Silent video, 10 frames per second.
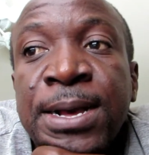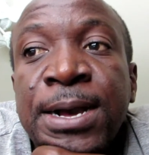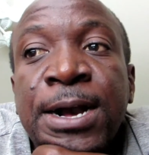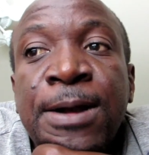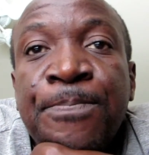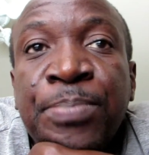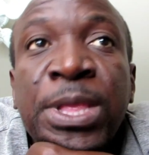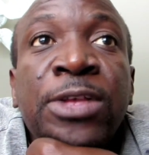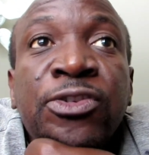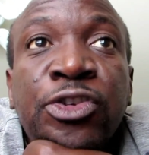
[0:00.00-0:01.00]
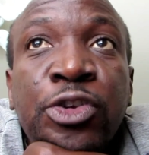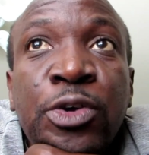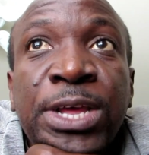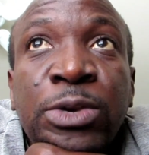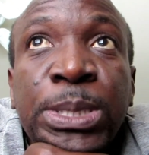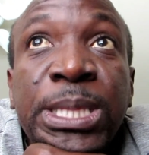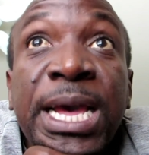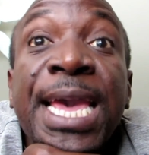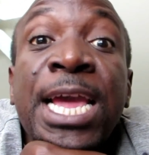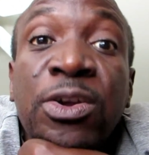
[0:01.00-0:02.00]
um, so that was the
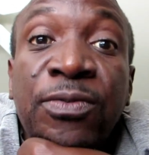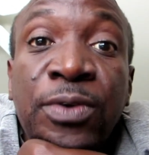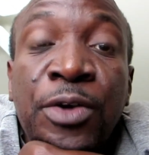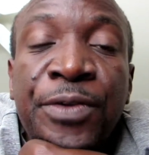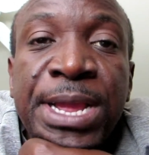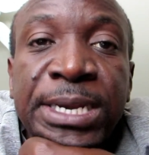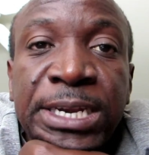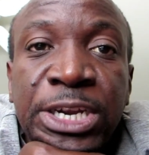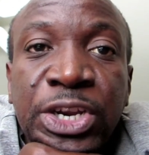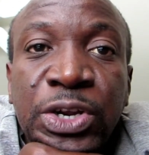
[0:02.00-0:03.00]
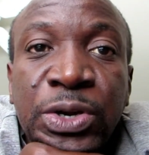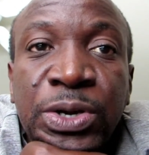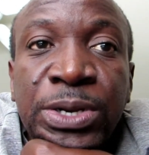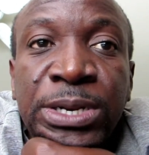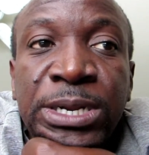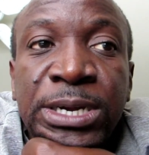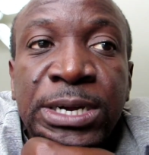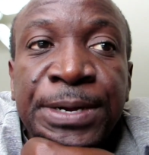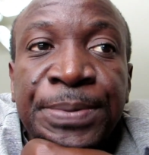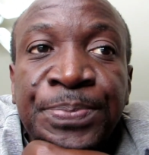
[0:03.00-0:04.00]
end of orientation
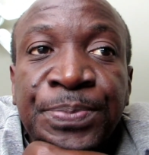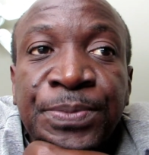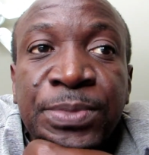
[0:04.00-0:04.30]
um,